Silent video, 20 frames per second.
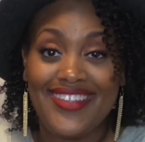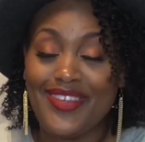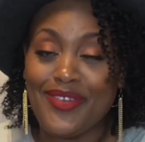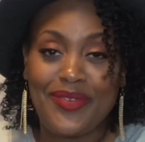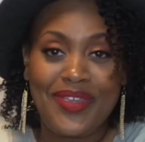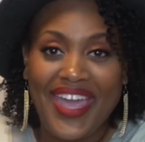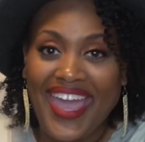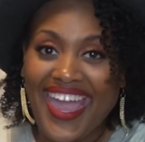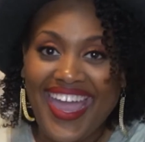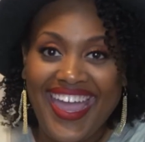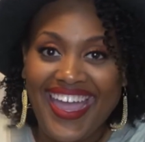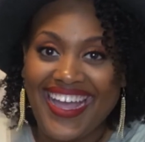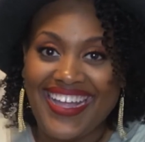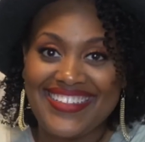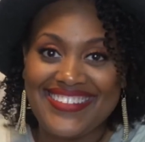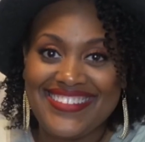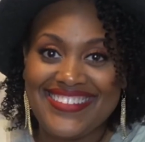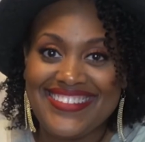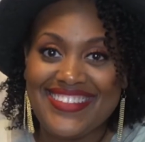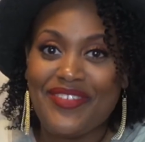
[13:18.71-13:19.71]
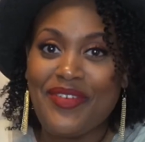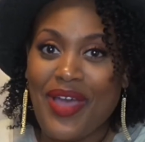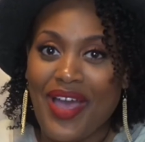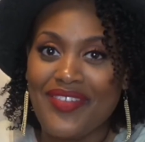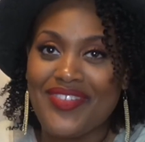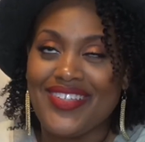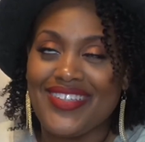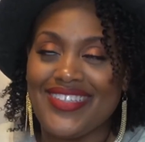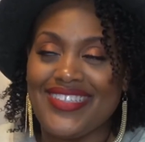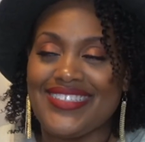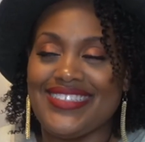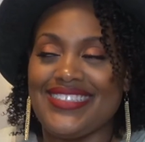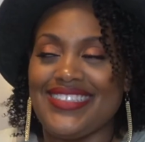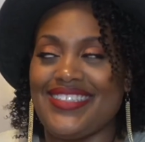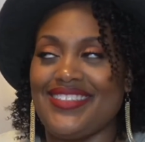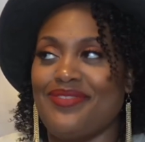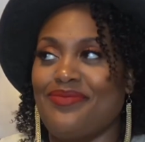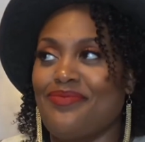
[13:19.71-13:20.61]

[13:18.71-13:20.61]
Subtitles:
You can't. You have to listen.